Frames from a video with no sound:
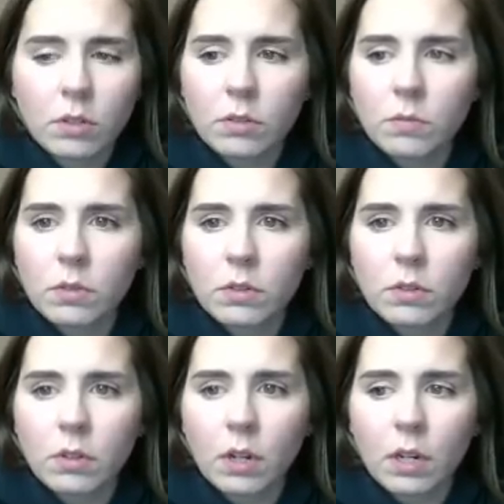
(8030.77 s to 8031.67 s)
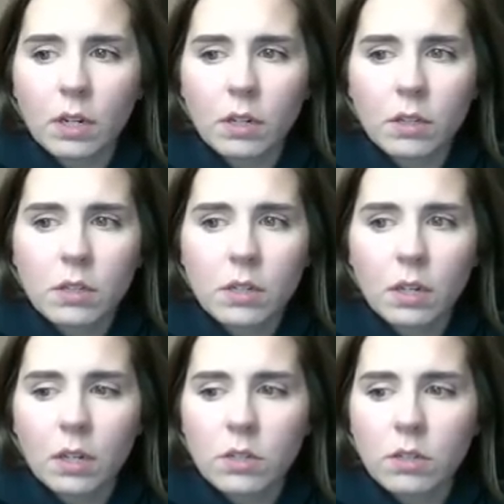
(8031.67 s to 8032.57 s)
Oops, not edit the
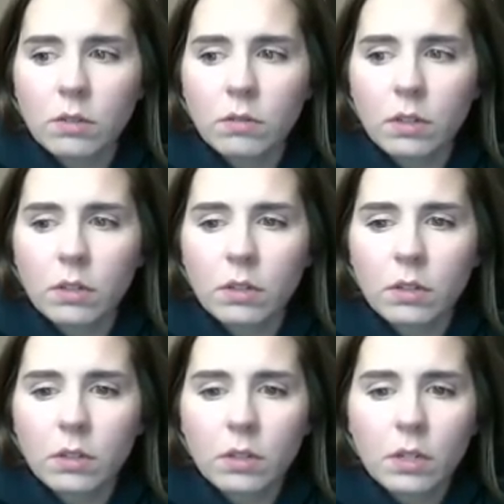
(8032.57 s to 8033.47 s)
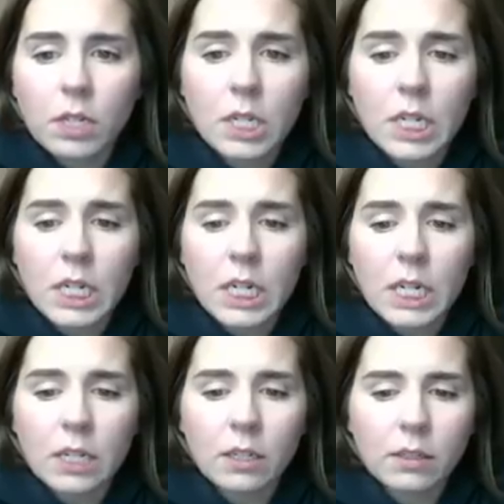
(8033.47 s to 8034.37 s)
sketch. Hold on.
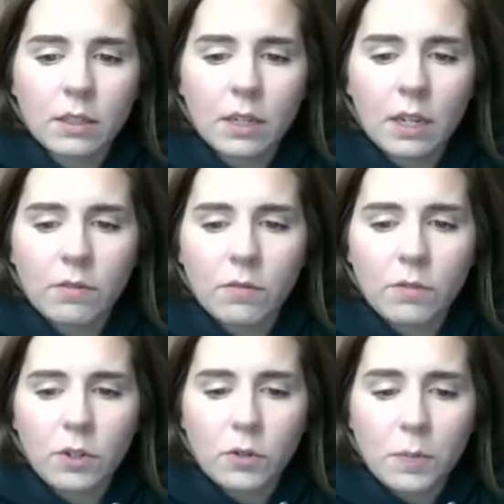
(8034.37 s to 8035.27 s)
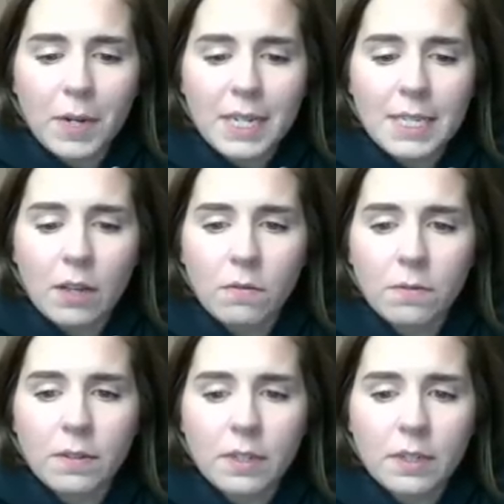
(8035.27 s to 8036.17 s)
Ah, I've confused
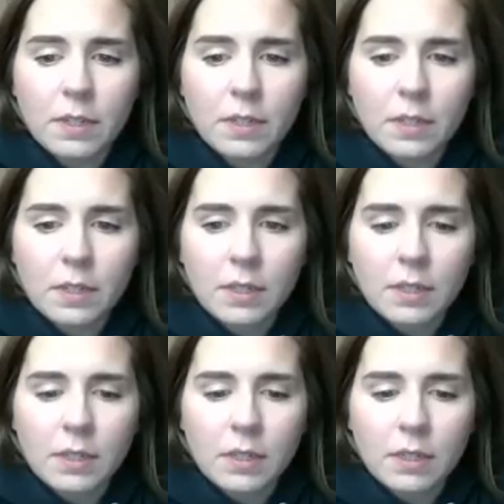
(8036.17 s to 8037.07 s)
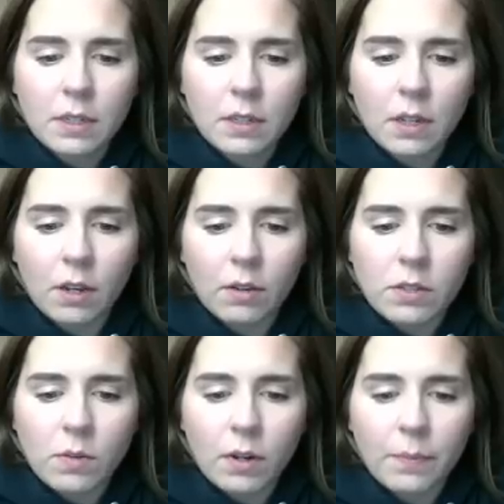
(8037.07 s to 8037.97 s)
myself. Oh,
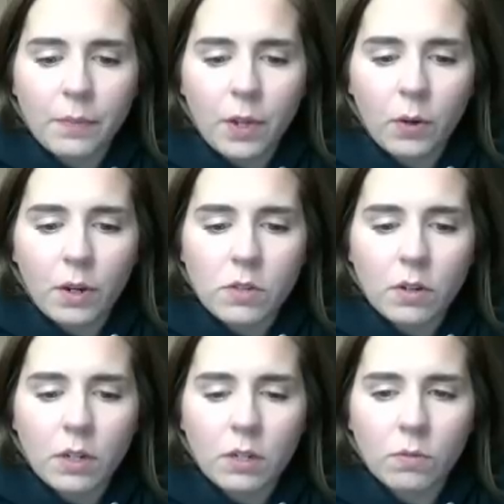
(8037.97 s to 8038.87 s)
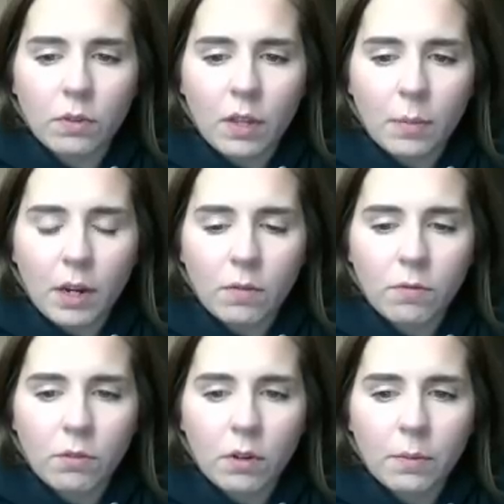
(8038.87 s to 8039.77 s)
that's why. Okay, so I need to roll that back
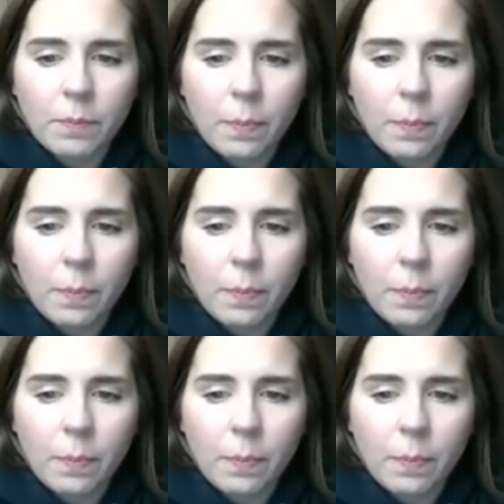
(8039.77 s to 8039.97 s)
further.